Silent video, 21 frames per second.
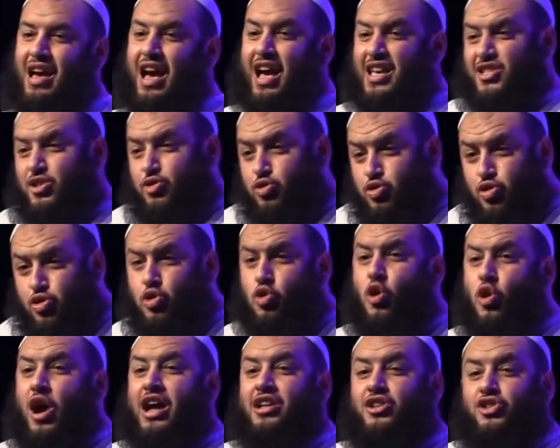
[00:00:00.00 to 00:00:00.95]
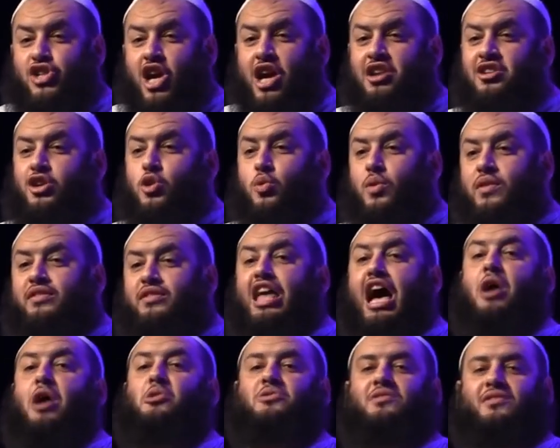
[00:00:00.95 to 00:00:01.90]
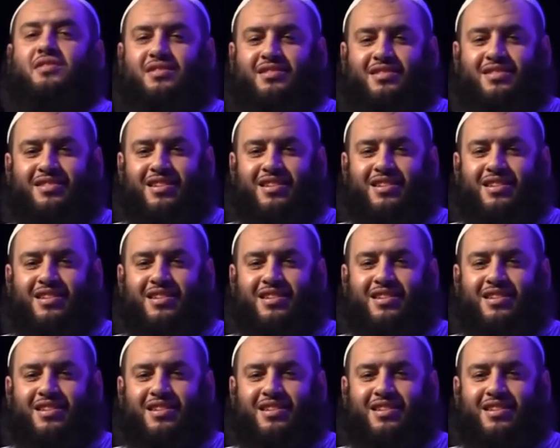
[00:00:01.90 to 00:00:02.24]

has true and genuine doubt